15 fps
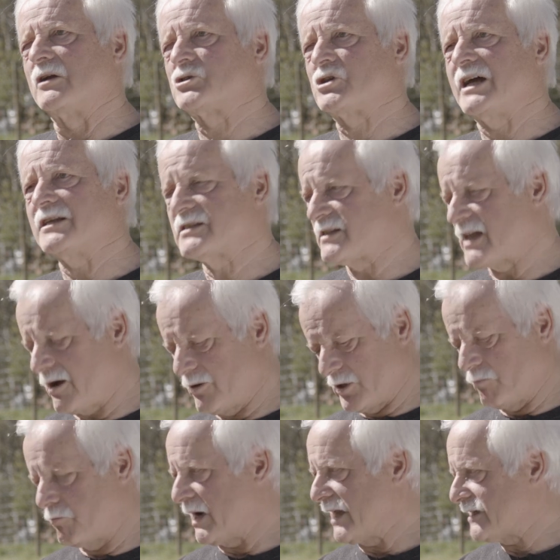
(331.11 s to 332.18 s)
shuts down
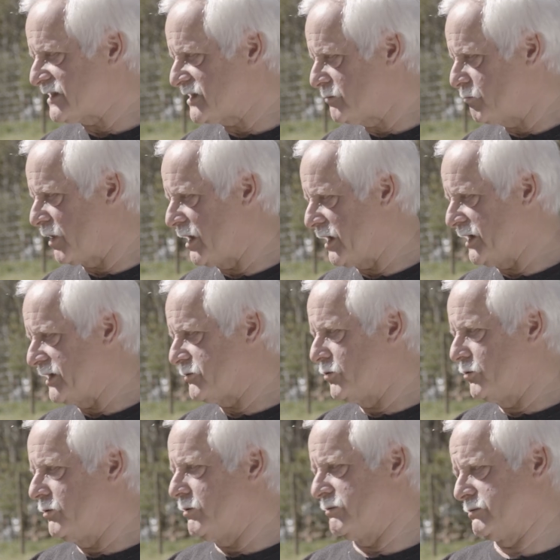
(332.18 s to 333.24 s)
the blood supply
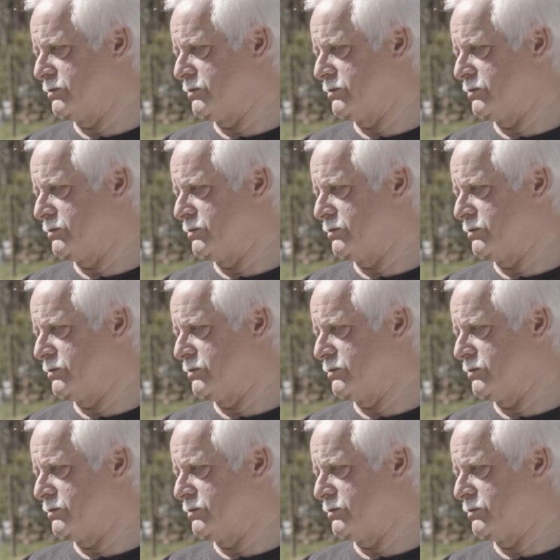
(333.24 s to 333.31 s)
to